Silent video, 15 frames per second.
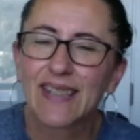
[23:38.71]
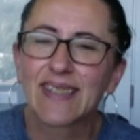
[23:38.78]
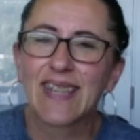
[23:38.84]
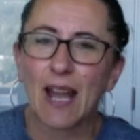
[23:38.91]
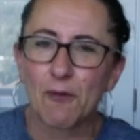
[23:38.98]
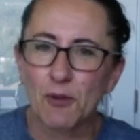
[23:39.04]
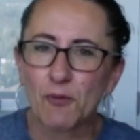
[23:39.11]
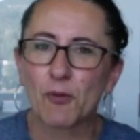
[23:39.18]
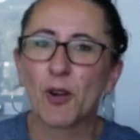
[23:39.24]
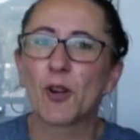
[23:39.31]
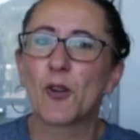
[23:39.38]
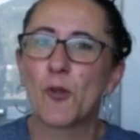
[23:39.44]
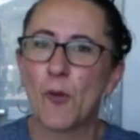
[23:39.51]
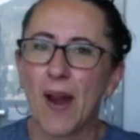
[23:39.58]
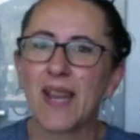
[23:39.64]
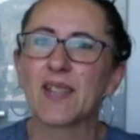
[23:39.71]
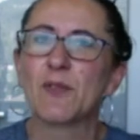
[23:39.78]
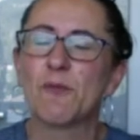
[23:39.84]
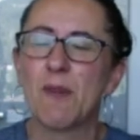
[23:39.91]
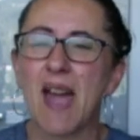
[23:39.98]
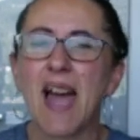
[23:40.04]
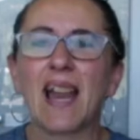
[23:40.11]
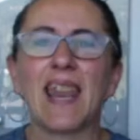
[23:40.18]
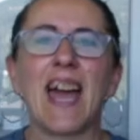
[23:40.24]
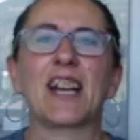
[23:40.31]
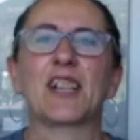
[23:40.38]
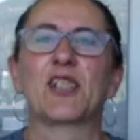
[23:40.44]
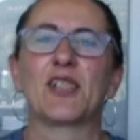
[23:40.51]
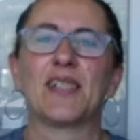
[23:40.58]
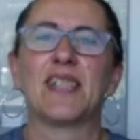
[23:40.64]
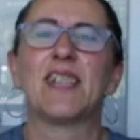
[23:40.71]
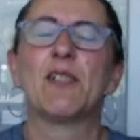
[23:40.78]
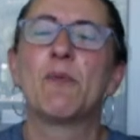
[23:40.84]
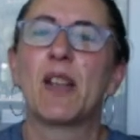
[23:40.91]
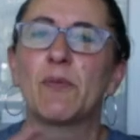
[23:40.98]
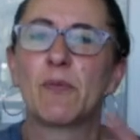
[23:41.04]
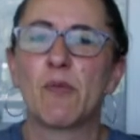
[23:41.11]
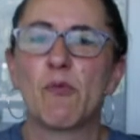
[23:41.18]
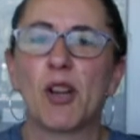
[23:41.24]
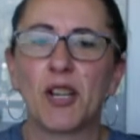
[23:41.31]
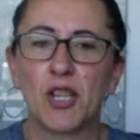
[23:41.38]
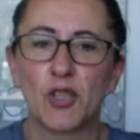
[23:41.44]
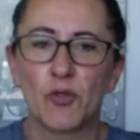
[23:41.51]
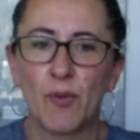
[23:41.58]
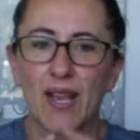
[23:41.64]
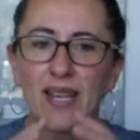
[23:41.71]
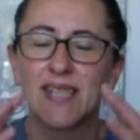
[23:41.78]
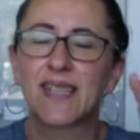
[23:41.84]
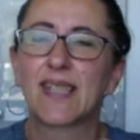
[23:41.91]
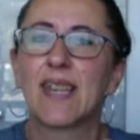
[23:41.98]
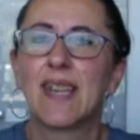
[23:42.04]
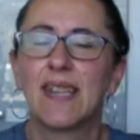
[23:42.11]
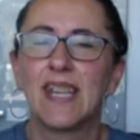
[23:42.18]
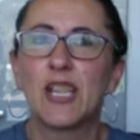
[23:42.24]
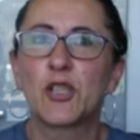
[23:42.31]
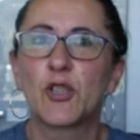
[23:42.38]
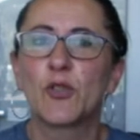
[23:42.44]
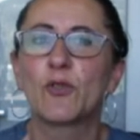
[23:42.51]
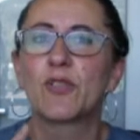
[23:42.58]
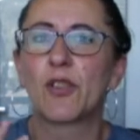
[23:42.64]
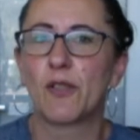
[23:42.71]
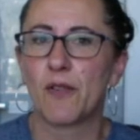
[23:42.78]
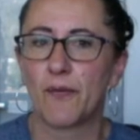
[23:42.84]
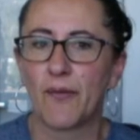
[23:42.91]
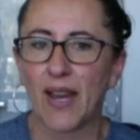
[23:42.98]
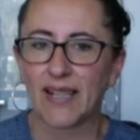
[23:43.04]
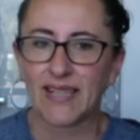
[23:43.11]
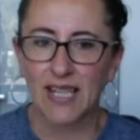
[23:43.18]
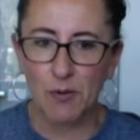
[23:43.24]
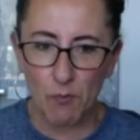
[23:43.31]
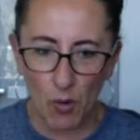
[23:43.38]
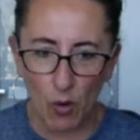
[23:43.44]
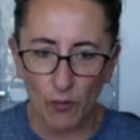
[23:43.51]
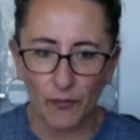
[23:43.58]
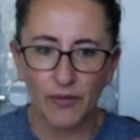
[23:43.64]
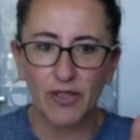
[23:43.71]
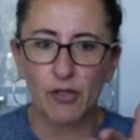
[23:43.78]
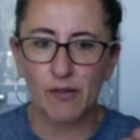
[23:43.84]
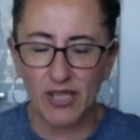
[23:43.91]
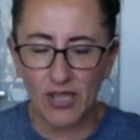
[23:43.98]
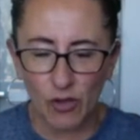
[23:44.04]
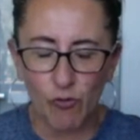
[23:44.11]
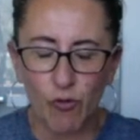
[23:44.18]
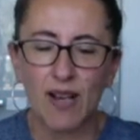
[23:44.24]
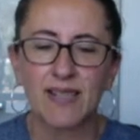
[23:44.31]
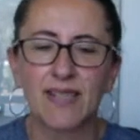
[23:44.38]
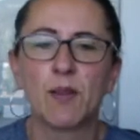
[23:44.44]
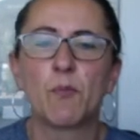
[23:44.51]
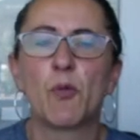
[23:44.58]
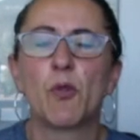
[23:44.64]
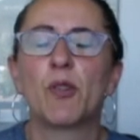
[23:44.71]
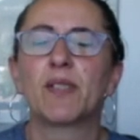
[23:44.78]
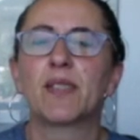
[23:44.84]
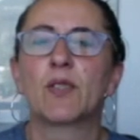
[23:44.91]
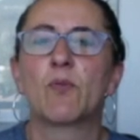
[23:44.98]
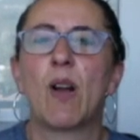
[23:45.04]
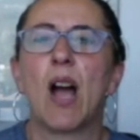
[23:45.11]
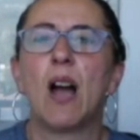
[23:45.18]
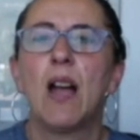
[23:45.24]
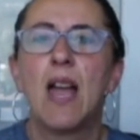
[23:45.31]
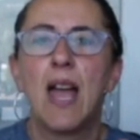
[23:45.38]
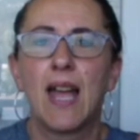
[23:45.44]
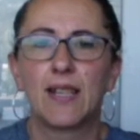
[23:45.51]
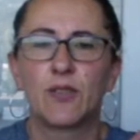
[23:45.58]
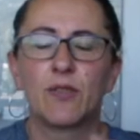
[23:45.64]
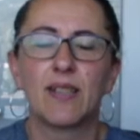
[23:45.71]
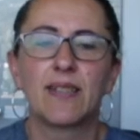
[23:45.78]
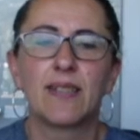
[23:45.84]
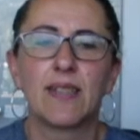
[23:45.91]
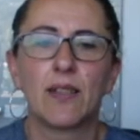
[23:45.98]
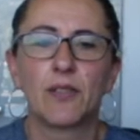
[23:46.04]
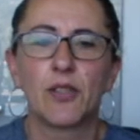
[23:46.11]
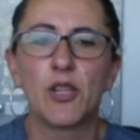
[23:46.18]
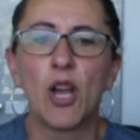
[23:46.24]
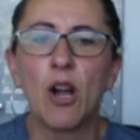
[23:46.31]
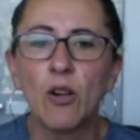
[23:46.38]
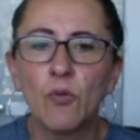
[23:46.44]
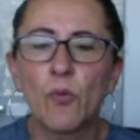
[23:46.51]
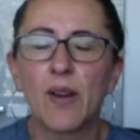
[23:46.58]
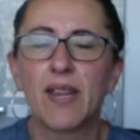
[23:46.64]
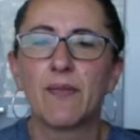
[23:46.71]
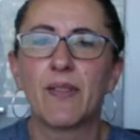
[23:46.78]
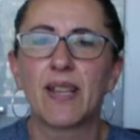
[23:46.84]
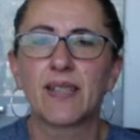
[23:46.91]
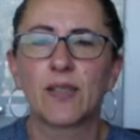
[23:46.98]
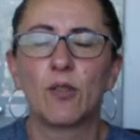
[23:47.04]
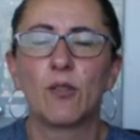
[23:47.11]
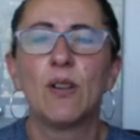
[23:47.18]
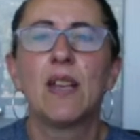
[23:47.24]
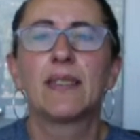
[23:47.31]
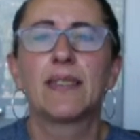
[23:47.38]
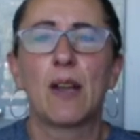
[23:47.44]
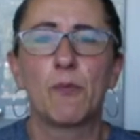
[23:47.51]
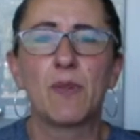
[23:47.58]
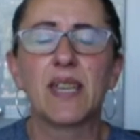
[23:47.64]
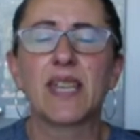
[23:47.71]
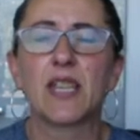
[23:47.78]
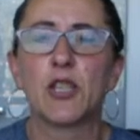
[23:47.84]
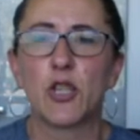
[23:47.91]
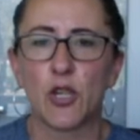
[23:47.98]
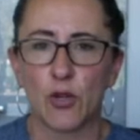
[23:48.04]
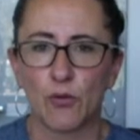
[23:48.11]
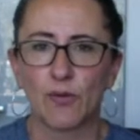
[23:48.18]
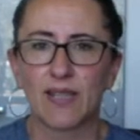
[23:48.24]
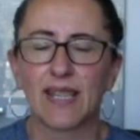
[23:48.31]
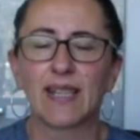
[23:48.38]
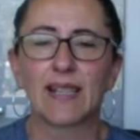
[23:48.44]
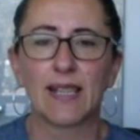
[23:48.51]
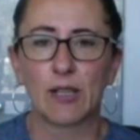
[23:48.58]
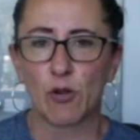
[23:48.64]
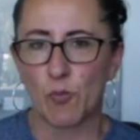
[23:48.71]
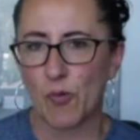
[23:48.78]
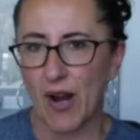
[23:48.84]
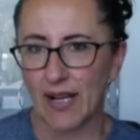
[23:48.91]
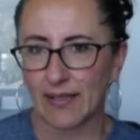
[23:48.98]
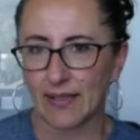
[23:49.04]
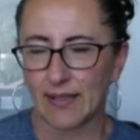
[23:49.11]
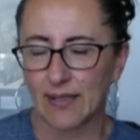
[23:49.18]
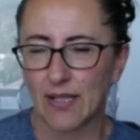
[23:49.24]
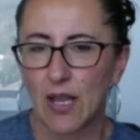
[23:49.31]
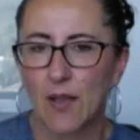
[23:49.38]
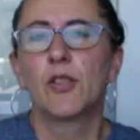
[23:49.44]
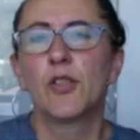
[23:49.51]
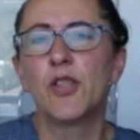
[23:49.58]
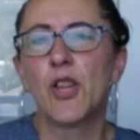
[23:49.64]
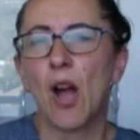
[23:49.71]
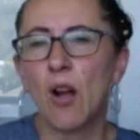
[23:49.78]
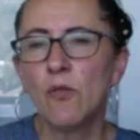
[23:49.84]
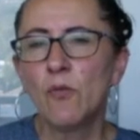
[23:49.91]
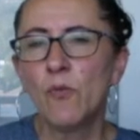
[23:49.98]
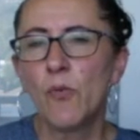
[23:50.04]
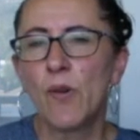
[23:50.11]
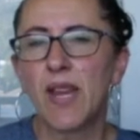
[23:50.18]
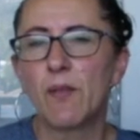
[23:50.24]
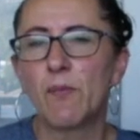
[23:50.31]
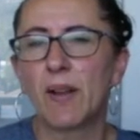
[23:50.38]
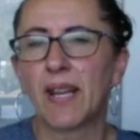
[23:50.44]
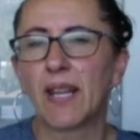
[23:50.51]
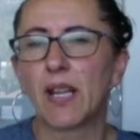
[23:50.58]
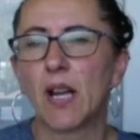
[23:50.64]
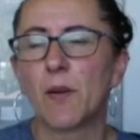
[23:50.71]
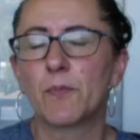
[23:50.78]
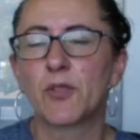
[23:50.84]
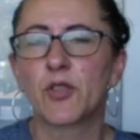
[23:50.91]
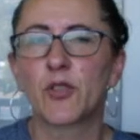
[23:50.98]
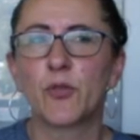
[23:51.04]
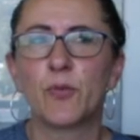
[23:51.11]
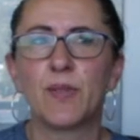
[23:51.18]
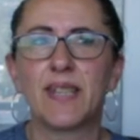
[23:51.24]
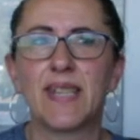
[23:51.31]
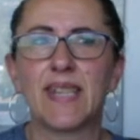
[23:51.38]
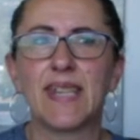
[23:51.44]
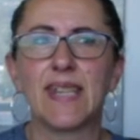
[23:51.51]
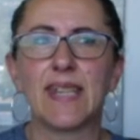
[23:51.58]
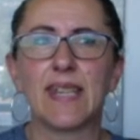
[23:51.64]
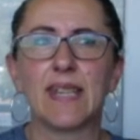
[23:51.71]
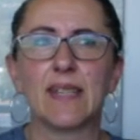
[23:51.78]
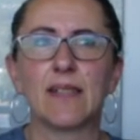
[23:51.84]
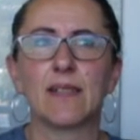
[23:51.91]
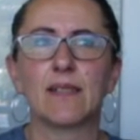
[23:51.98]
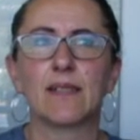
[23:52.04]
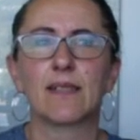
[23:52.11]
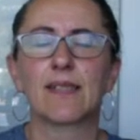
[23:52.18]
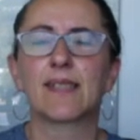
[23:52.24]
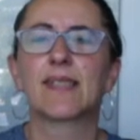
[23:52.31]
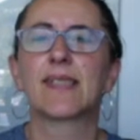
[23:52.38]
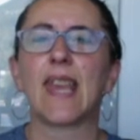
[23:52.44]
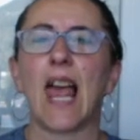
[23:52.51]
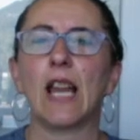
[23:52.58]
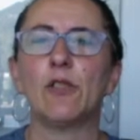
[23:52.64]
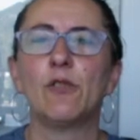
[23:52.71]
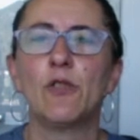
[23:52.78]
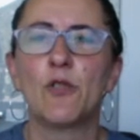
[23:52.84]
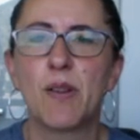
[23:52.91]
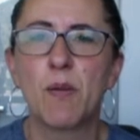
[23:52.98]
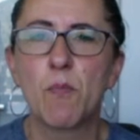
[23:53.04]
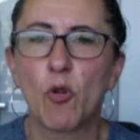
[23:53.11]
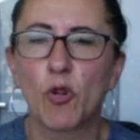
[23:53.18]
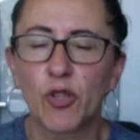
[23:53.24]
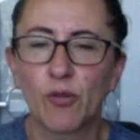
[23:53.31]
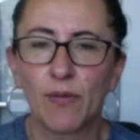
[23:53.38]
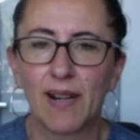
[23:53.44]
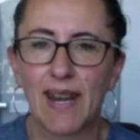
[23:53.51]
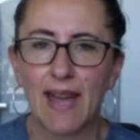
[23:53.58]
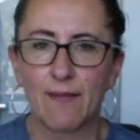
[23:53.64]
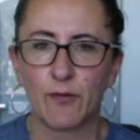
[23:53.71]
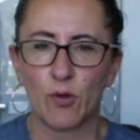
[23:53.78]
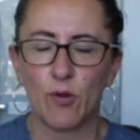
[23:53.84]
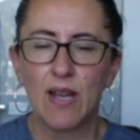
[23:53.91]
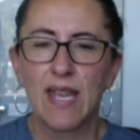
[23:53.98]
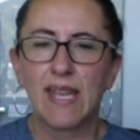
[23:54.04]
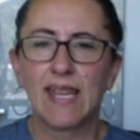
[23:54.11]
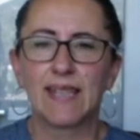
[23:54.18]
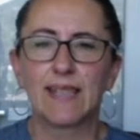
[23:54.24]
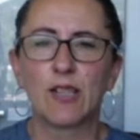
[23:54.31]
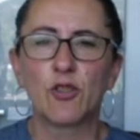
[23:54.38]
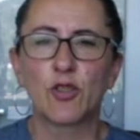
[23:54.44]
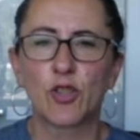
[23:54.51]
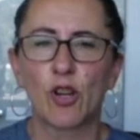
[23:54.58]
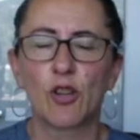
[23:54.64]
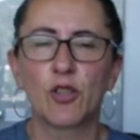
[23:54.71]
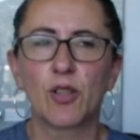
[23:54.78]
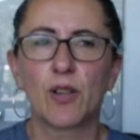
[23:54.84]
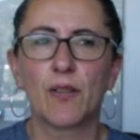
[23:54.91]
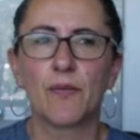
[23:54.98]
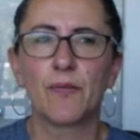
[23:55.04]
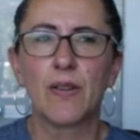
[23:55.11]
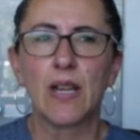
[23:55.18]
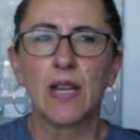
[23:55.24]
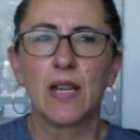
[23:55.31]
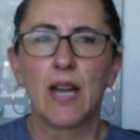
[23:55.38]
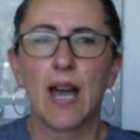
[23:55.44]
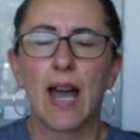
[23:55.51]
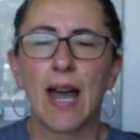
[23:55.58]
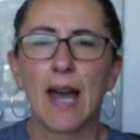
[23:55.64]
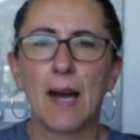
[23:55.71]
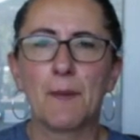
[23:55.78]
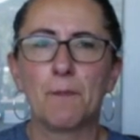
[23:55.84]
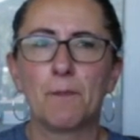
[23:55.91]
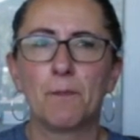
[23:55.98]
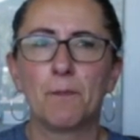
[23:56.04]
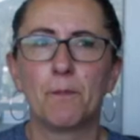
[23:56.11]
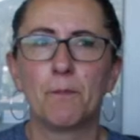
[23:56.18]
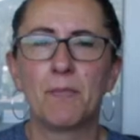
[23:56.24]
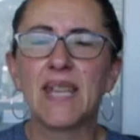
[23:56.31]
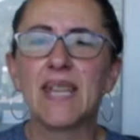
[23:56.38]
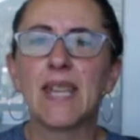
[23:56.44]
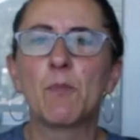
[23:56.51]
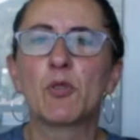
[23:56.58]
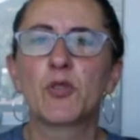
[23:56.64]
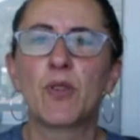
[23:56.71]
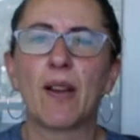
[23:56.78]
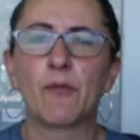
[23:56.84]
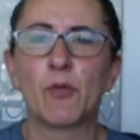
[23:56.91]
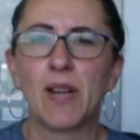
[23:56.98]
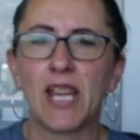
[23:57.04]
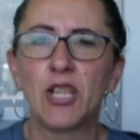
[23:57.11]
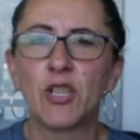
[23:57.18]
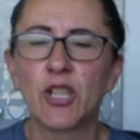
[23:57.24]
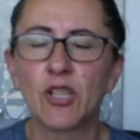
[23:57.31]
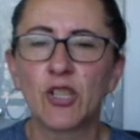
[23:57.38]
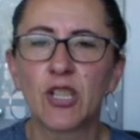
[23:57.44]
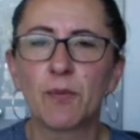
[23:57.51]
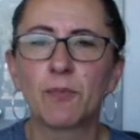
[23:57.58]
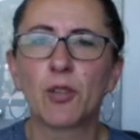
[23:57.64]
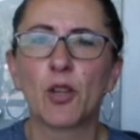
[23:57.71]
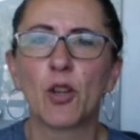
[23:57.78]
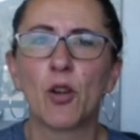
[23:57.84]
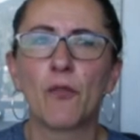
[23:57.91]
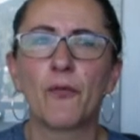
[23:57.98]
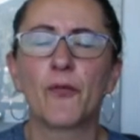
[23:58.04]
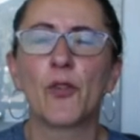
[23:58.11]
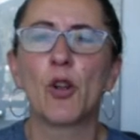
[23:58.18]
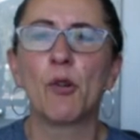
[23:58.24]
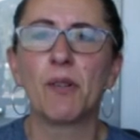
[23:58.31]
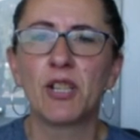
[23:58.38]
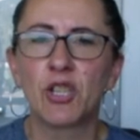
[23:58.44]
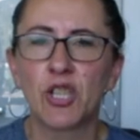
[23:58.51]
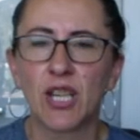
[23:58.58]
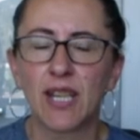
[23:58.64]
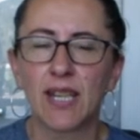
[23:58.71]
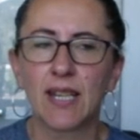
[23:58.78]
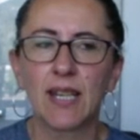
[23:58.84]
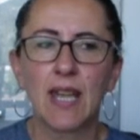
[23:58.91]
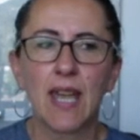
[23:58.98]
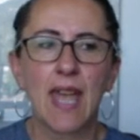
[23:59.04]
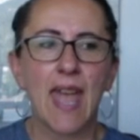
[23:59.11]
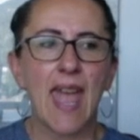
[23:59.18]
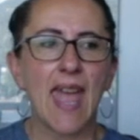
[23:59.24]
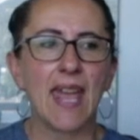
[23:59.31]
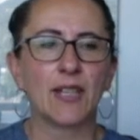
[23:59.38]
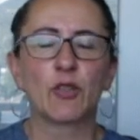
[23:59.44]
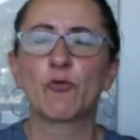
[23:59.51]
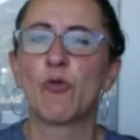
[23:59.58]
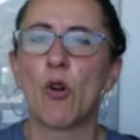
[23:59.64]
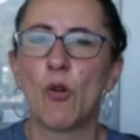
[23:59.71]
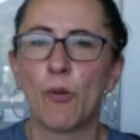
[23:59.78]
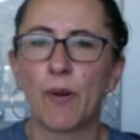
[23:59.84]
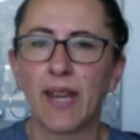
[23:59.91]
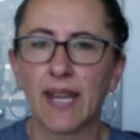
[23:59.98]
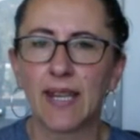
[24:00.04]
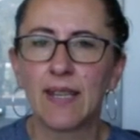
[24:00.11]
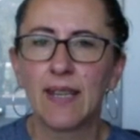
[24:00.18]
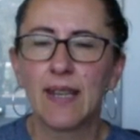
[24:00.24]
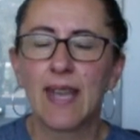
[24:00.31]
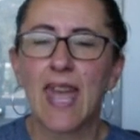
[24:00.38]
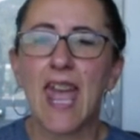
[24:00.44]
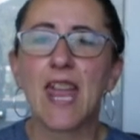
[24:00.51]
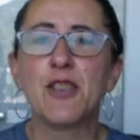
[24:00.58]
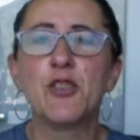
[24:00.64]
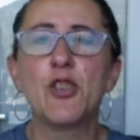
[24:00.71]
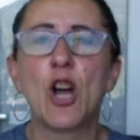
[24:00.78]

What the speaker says: That would work quite well, actually, when we want to address issues that are affecting both. There is crossing point as well, as you can see on the yang Wei vessel, that we can use in clinical practice. The yang Wei, when it comes to the cellular emotional level, is in charge of being able to have relationships that are flourishing and growing and